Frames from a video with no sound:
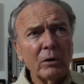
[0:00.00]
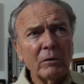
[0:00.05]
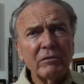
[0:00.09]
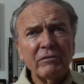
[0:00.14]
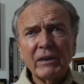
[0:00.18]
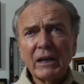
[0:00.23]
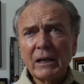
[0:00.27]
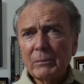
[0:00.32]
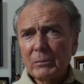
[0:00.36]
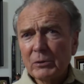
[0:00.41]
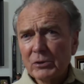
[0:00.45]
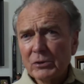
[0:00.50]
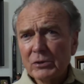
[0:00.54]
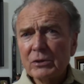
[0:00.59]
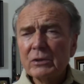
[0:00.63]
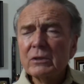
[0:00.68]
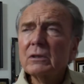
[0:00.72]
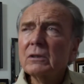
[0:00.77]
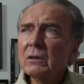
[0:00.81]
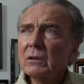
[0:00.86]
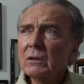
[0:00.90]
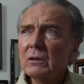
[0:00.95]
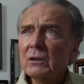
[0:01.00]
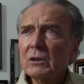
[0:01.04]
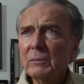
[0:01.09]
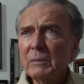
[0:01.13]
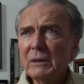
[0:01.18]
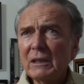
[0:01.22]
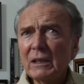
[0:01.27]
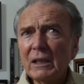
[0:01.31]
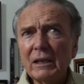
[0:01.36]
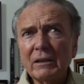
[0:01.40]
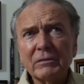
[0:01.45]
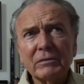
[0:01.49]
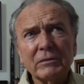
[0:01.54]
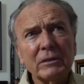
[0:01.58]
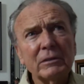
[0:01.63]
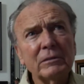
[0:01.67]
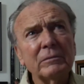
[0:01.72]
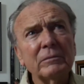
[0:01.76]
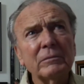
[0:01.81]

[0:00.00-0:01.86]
fibers could be left,